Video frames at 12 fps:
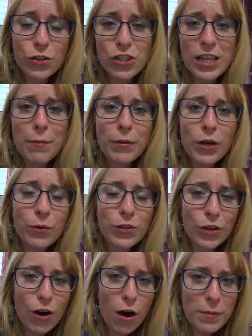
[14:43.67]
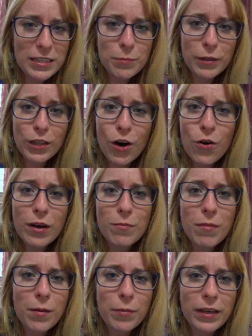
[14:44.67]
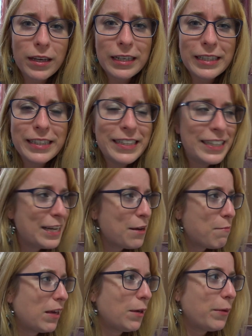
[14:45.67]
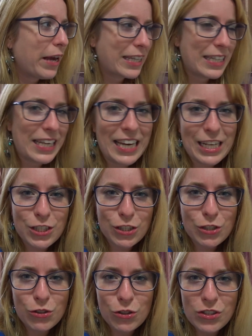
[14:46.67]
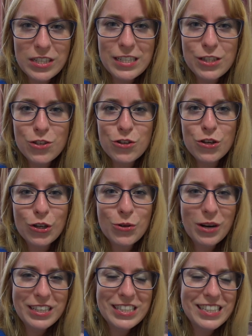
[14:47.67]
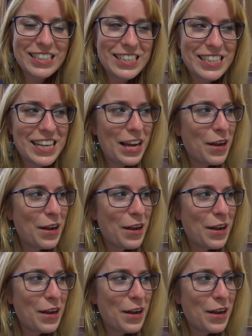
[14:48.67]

just let me know in the comments below and maybe I can cater to your needs or your questions.